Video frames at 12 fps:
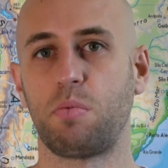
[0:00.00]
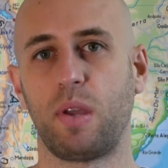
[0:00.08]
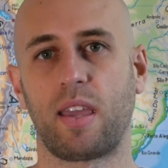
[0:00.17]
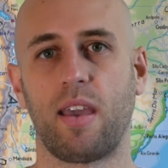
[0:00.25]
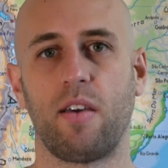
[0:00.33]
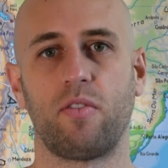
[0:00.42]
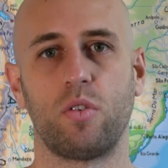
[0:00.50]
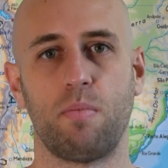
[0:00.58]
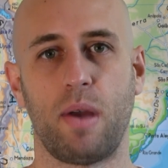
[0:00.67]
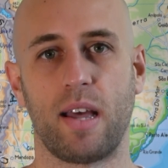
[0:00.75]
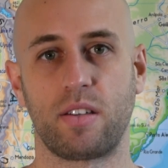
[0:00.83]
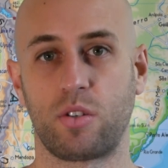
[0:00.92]
to be careful
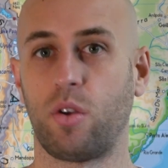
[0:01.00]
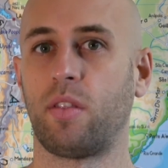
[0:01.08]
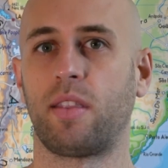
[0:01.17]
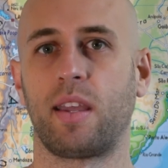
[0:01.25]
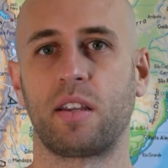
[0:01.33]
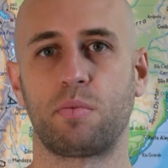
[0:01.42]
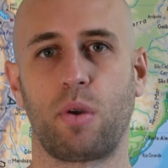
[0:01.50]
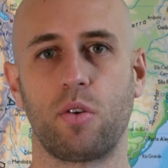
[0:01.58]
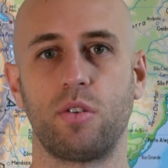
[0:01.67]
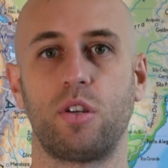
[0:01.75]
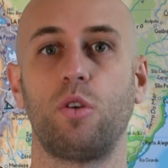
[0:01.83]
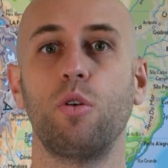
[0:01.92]
about certain things
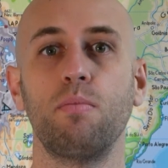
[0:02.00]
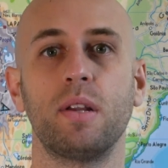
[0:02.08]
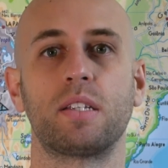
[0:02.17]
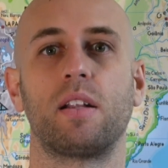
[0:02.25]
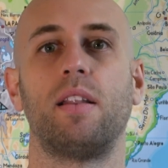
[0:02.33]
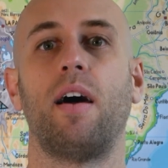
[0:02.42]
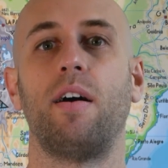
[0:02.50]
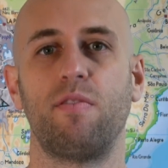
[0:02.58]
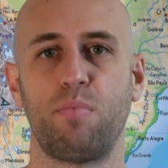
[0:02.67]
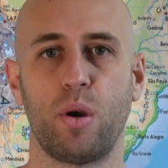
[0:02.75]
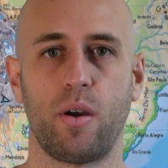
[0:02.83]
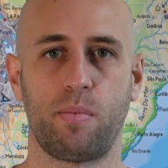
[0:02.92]
because humans
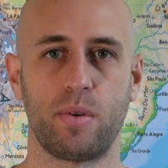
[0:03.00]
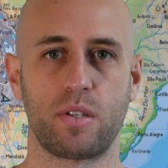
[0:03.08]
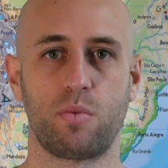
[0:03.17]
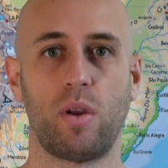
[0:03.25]
love purpose.